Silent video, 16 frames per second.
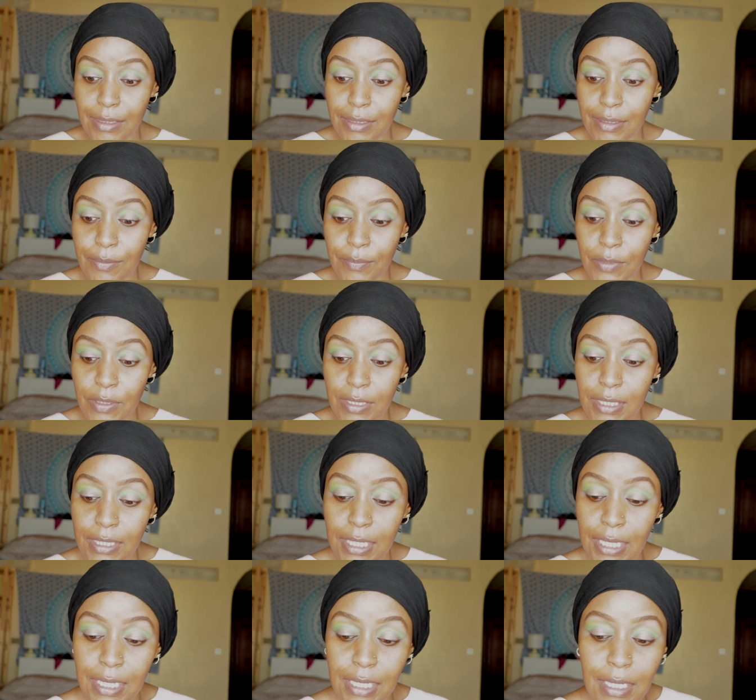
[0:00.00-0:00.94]
I'm gonna
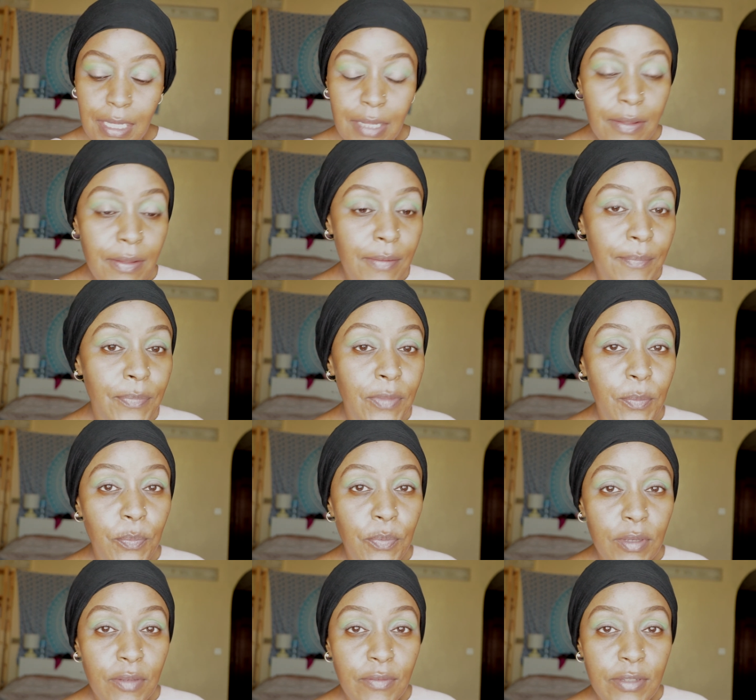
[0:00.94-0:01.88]
take the
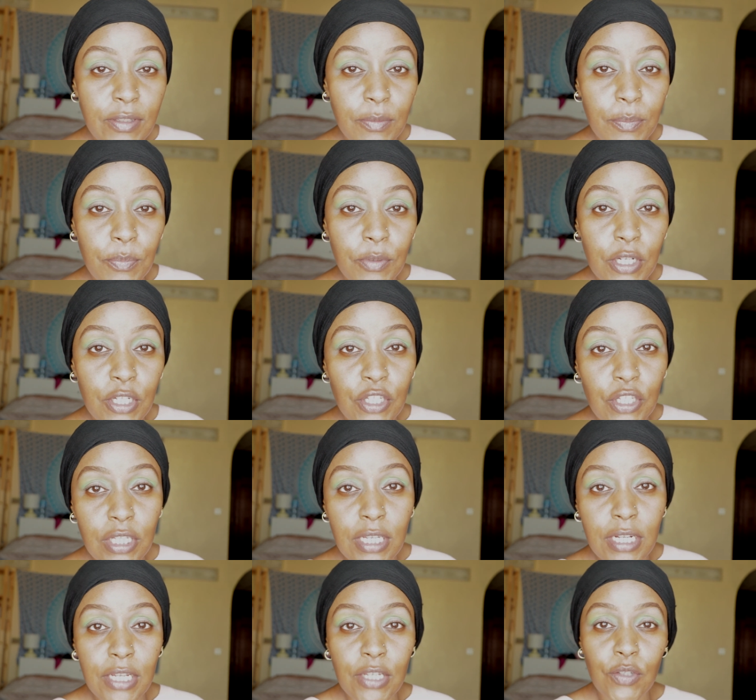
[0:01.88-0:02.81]
previous brush
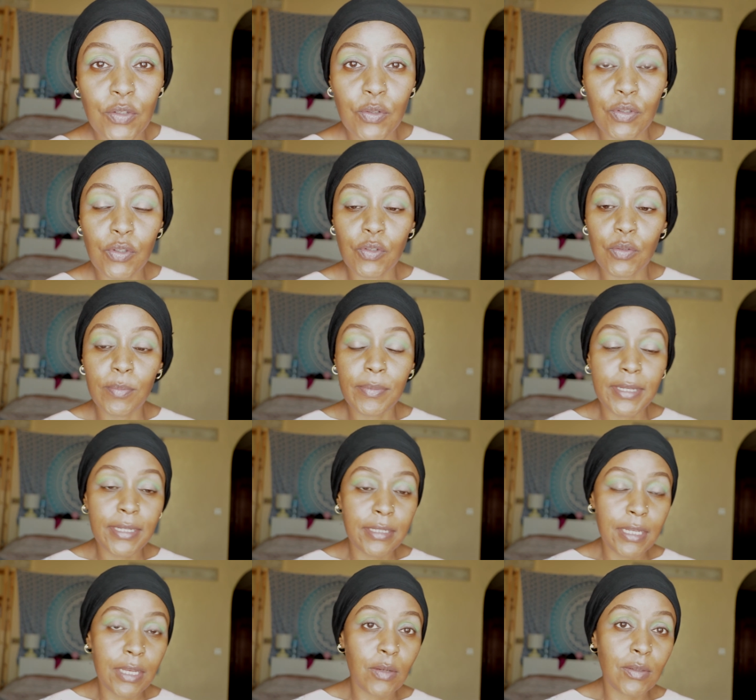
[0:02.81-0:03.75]
that I used to
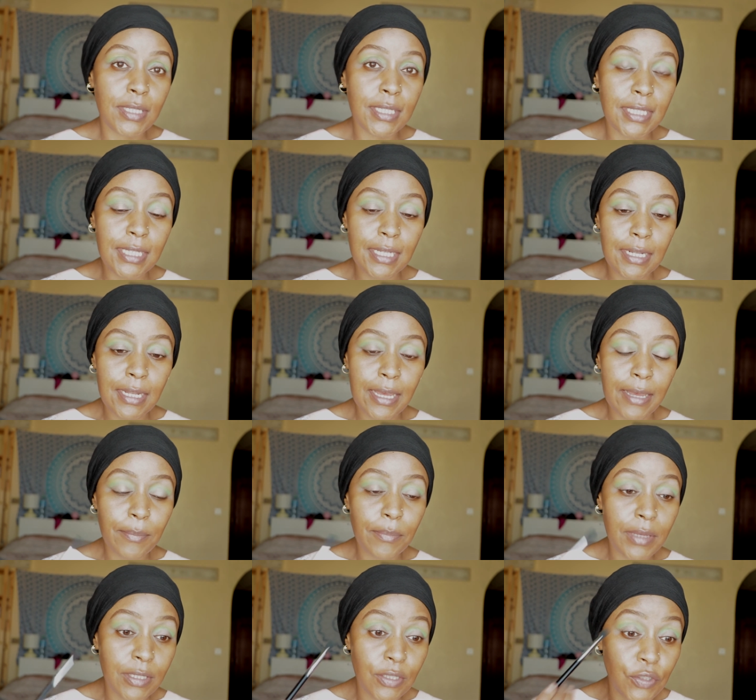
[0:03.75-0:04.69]
blend out Key
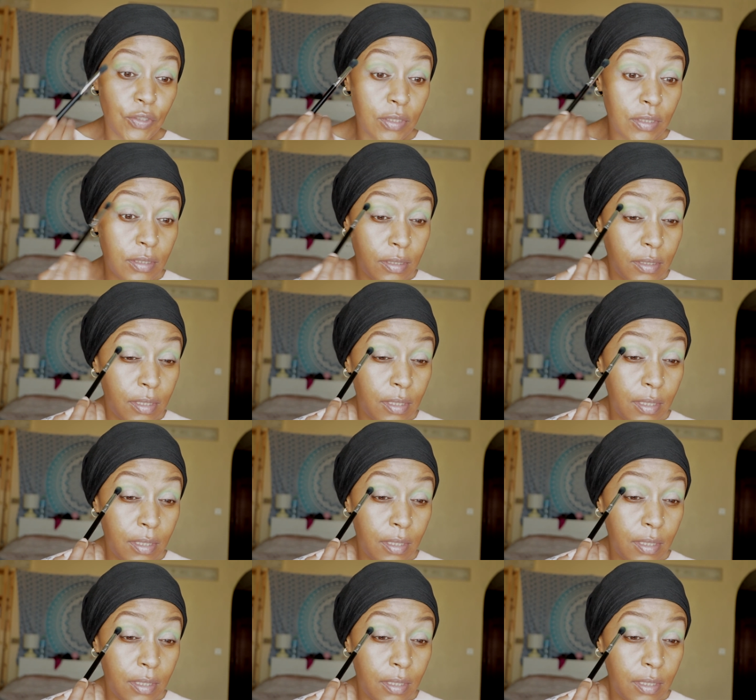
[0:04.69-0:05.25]
Lime and just